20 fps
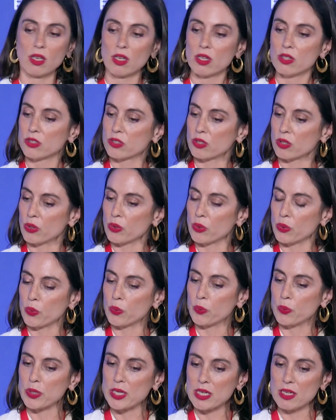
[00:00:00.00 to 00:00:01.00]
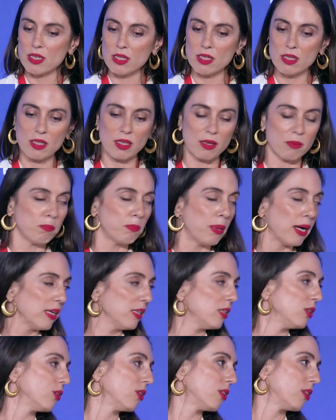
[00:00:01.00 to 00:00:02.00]
So we
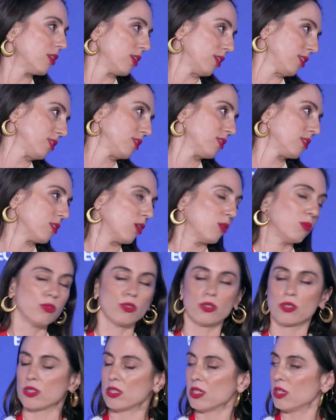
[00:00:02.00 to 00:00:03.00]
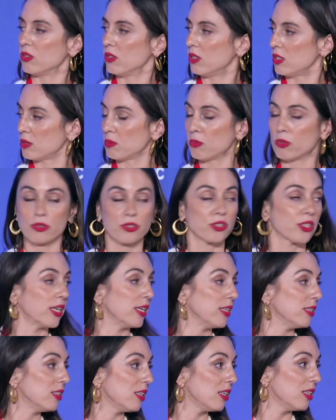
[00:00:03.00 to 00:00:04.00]
pilot things, obviously, on a small
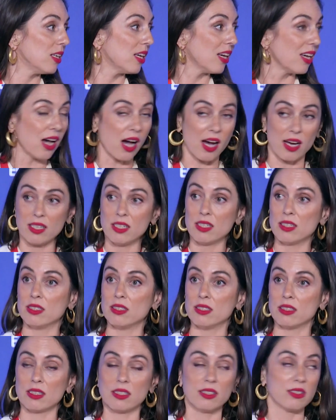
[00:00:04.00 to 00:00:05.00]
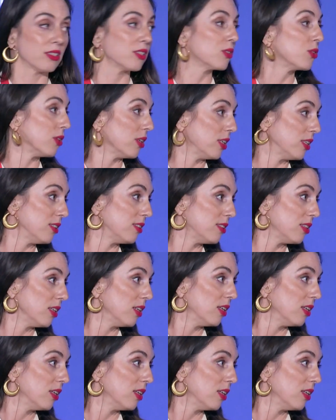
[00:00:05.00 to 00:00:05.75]
scale, and Ireland is a great